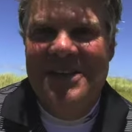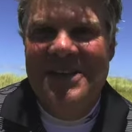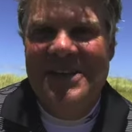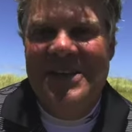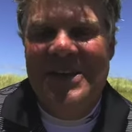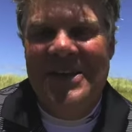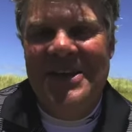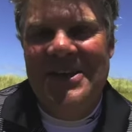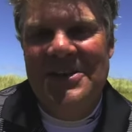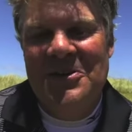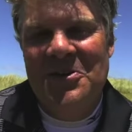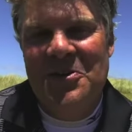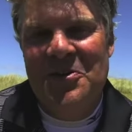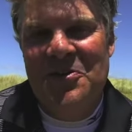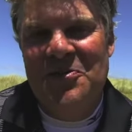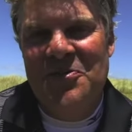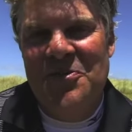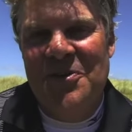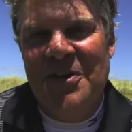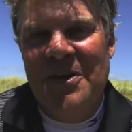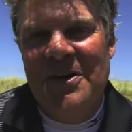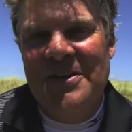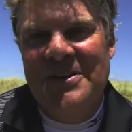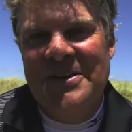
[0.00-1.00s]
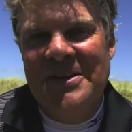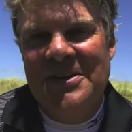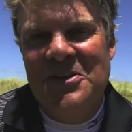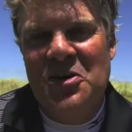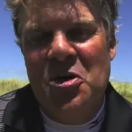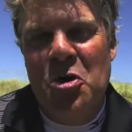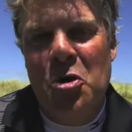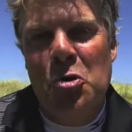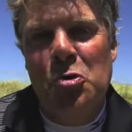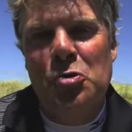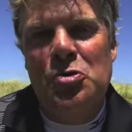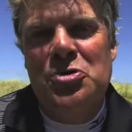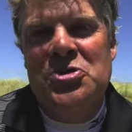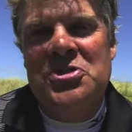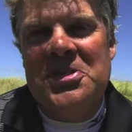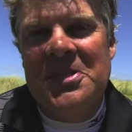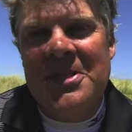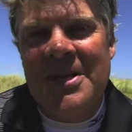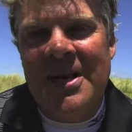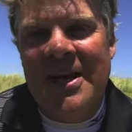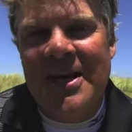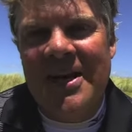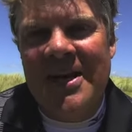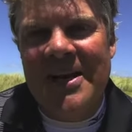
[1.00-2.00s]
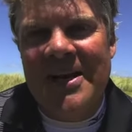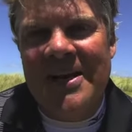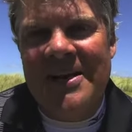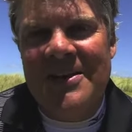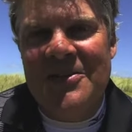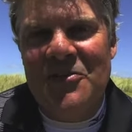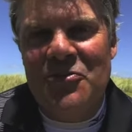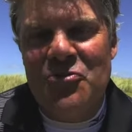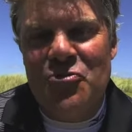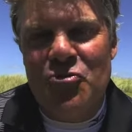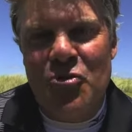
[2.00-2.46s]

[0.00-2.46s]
kind of the coastline